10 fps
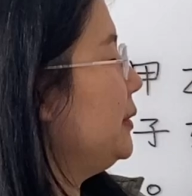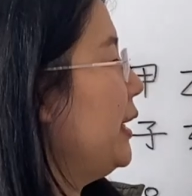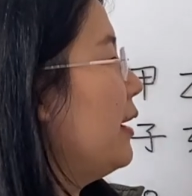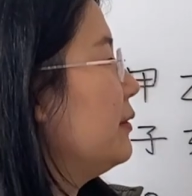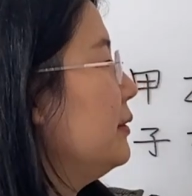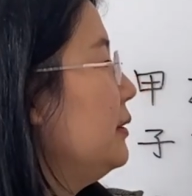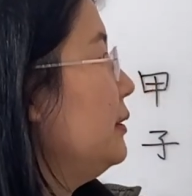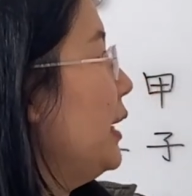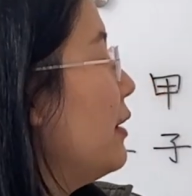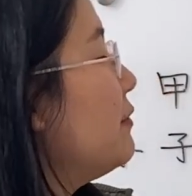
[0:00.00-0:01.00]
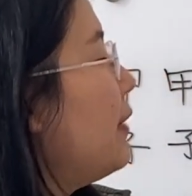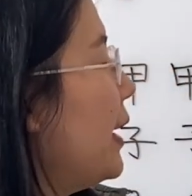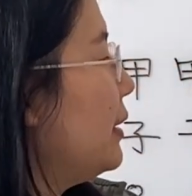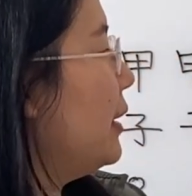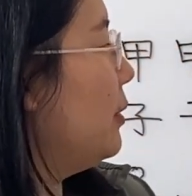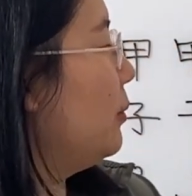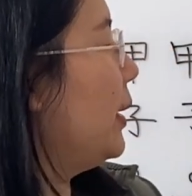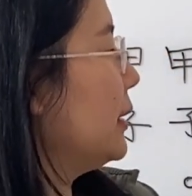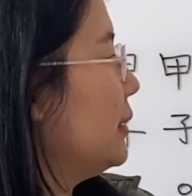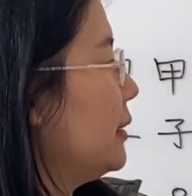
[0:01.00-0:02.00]
yang fire and
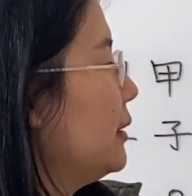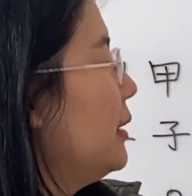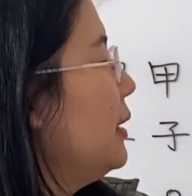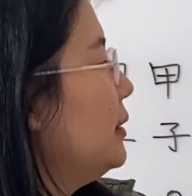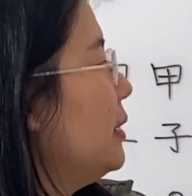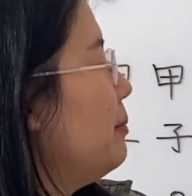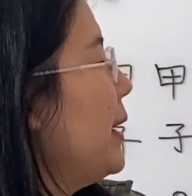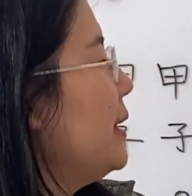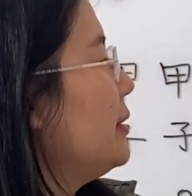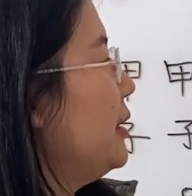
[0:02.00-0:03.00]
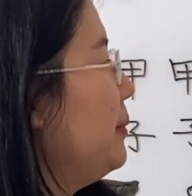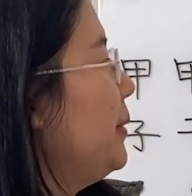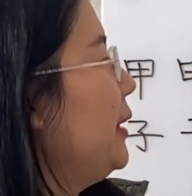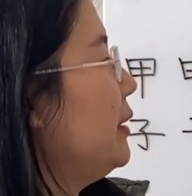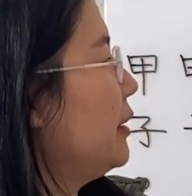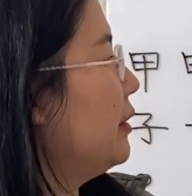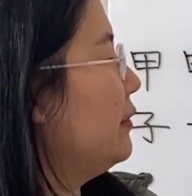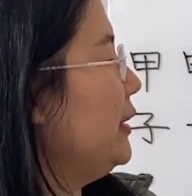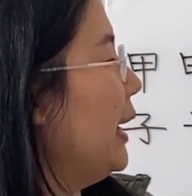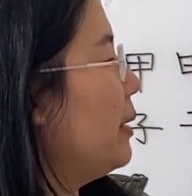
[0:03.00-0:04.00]
water, the monthly pillar
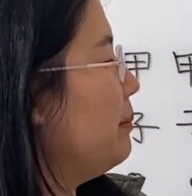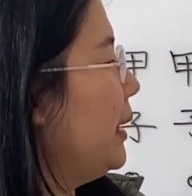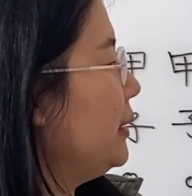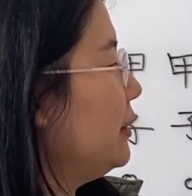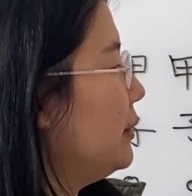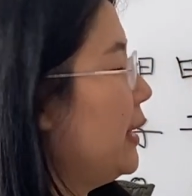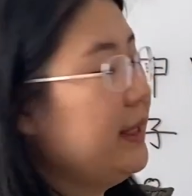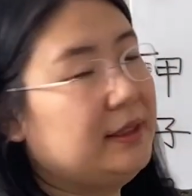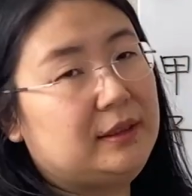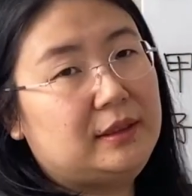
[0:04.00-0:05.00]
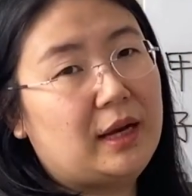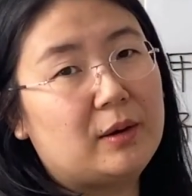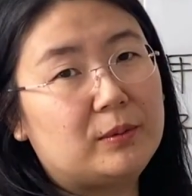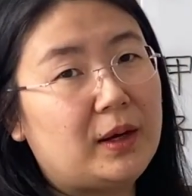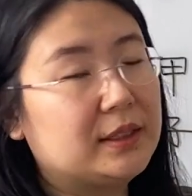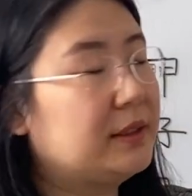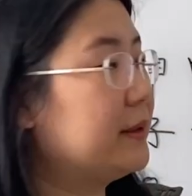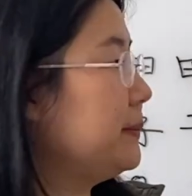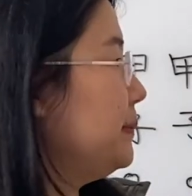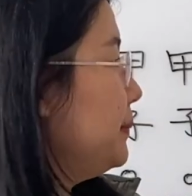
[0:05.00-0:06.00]
of yang meadow and yang
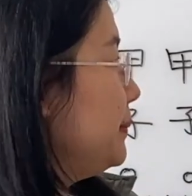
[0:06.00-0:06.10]
water,